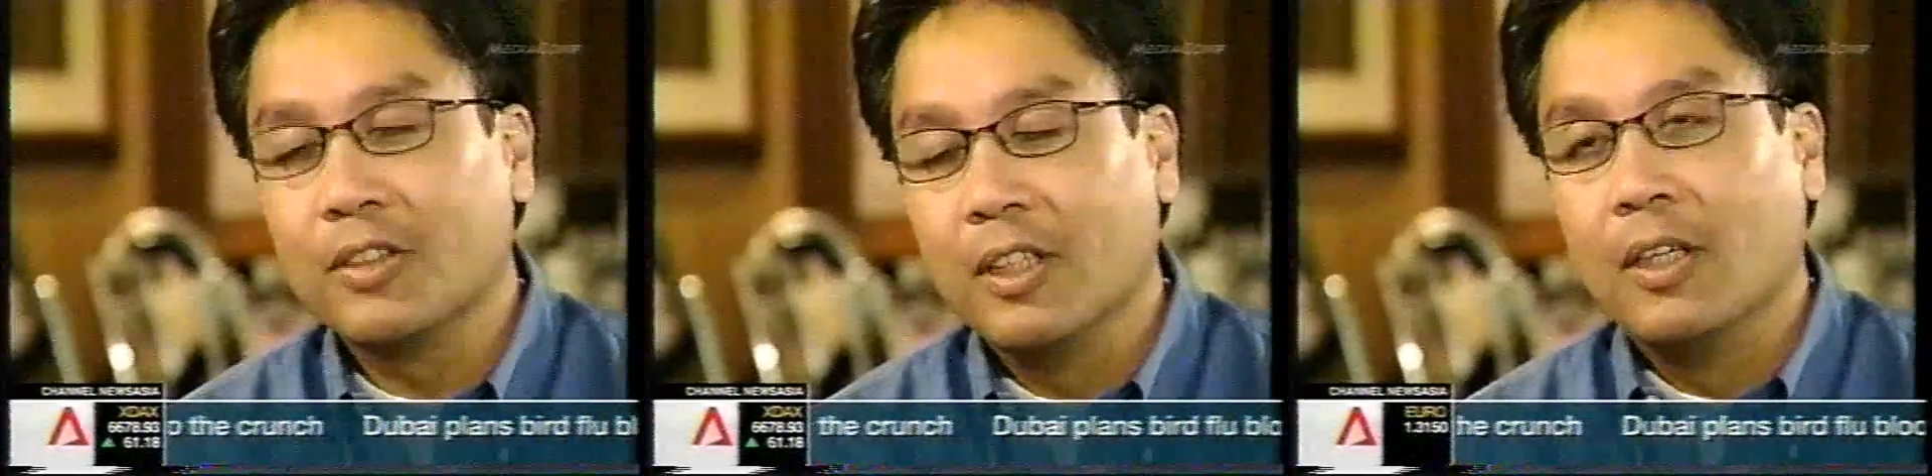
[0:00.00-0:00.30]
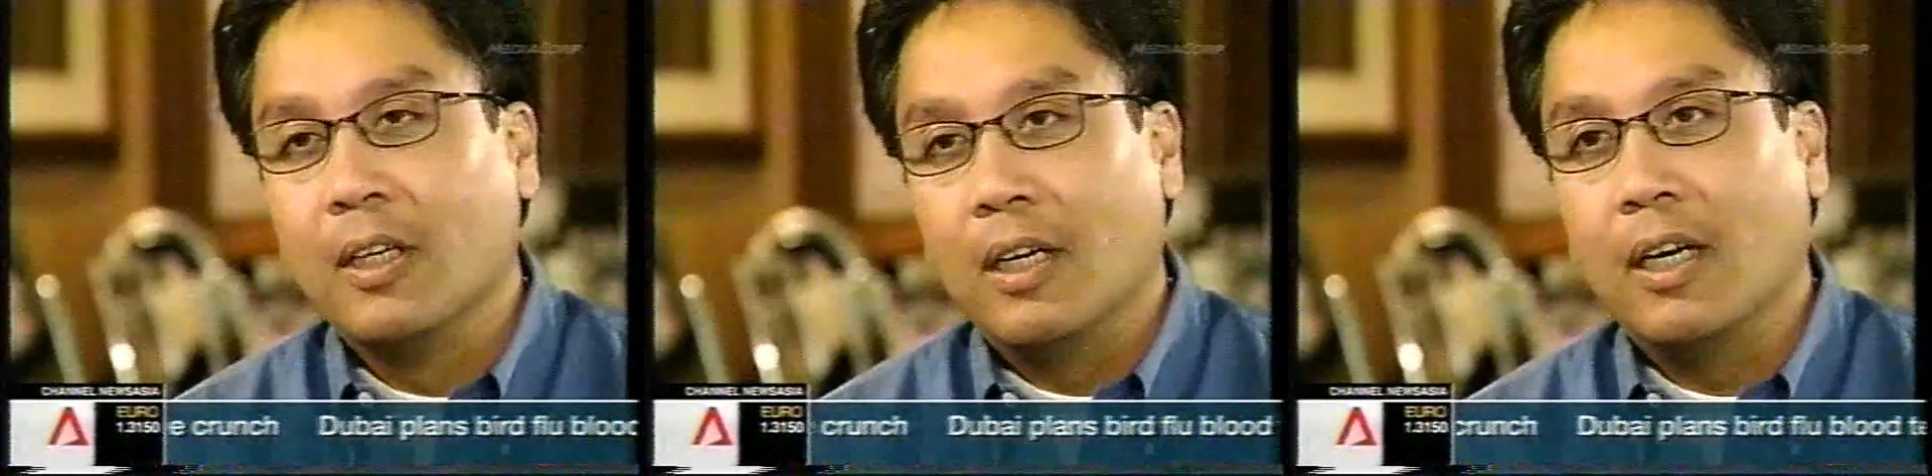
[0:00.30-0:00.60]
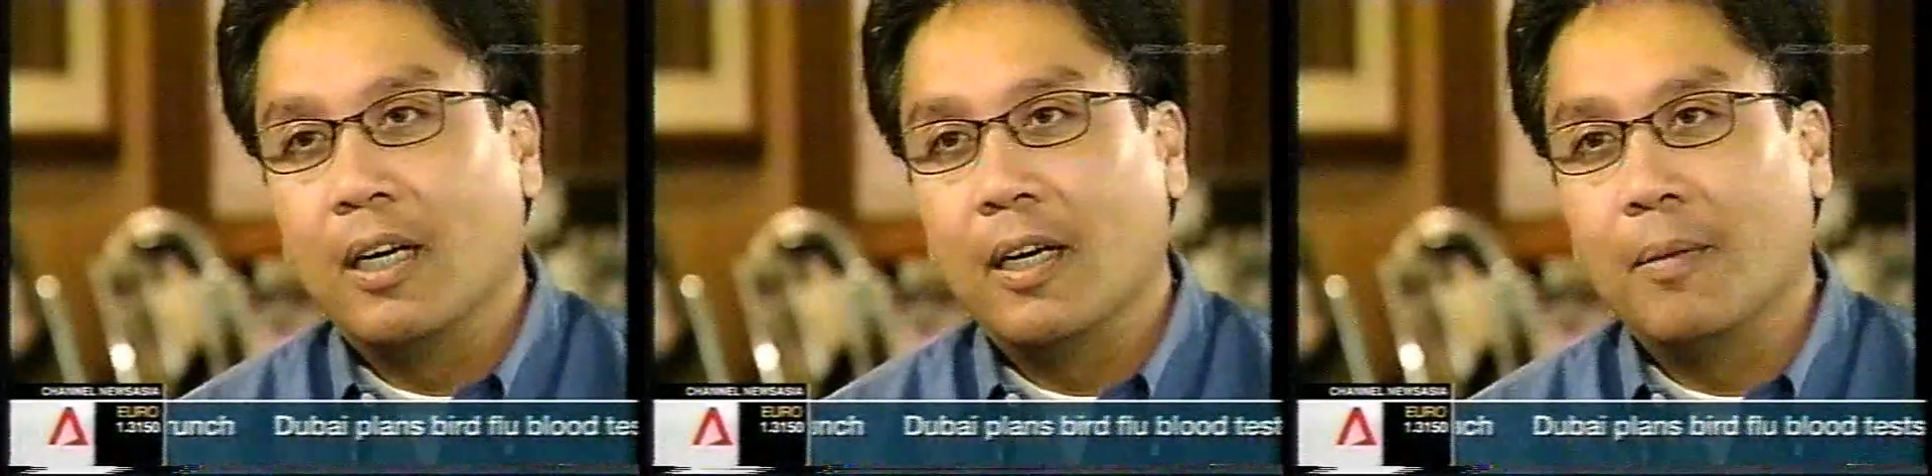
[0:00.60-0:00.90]
3
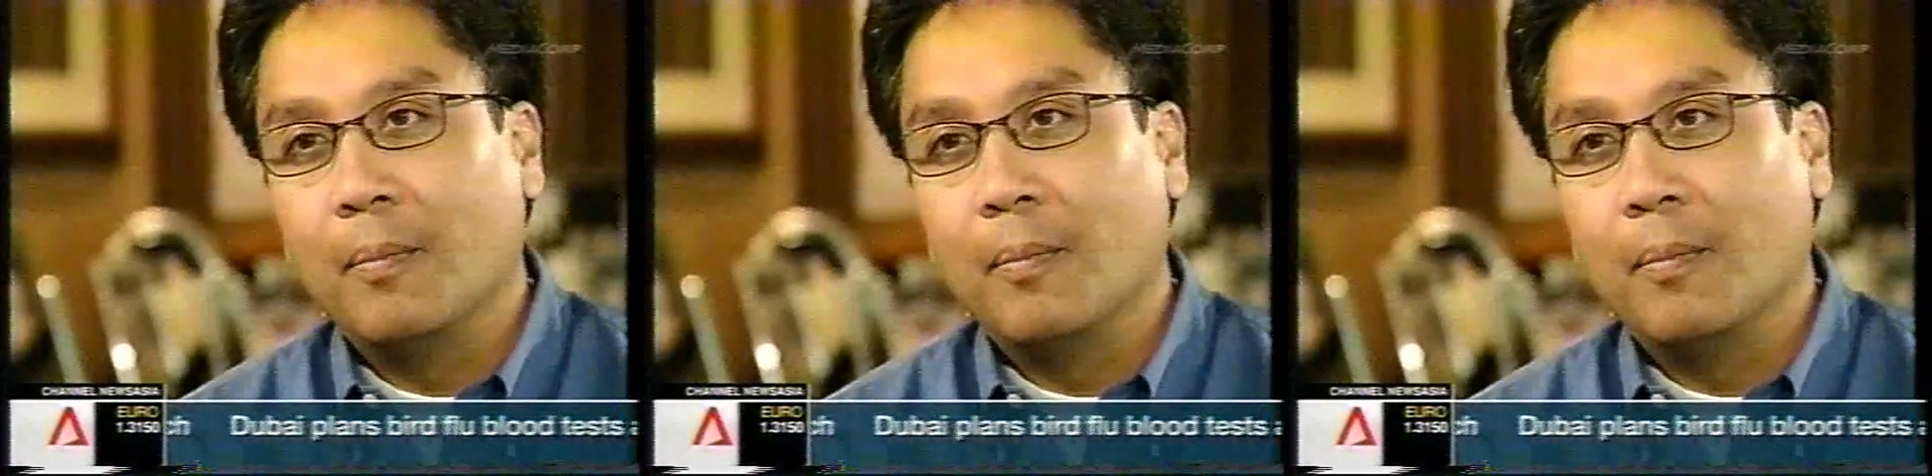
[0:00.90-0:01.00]
years.